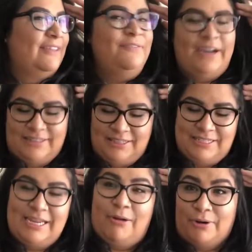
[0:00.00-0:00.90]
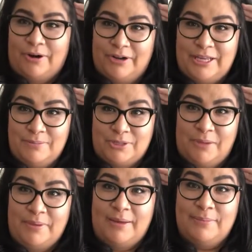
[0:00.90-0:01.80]
the fact that the tower card keeps
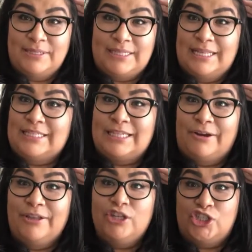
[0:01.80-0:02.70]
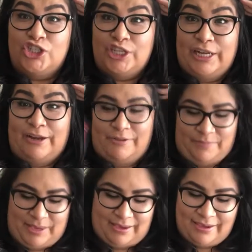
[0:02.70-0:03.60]
coming up is scaring the shit out of
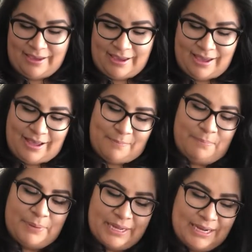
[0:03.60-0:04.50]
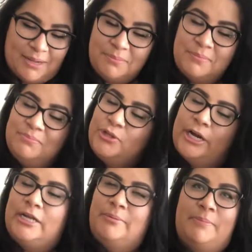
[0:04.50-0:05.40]
me, but I'm
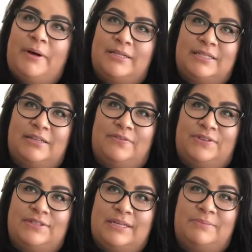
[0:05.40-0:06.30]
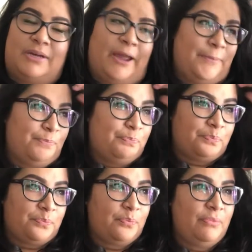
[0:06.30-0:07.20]
trying to be positive at the same time.
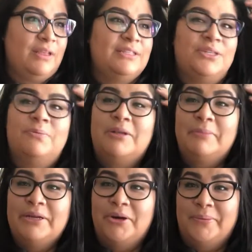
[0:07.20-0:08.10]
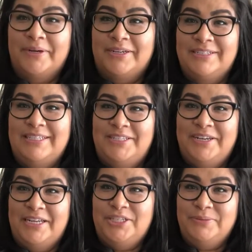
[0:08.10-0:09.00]
So one of my coworkers
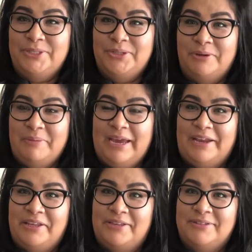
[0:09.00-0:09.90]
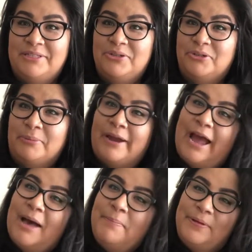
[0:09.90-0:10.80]
yesterday, she was showing me how to use the Uber
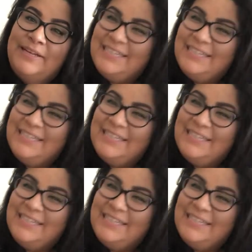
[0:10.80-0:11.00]
app.